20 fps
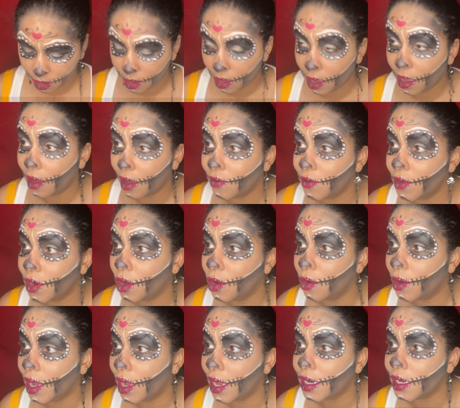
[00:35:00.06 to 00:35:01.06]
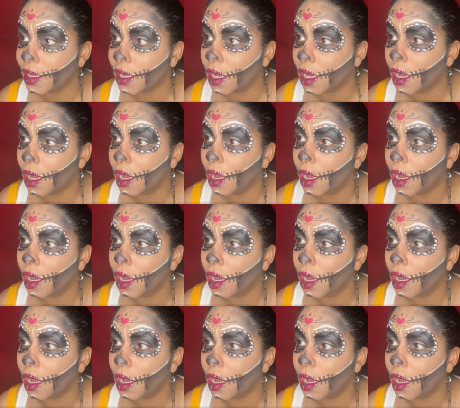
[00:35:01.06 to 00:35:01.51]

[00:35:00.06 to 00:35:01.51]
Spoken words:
I have no idea.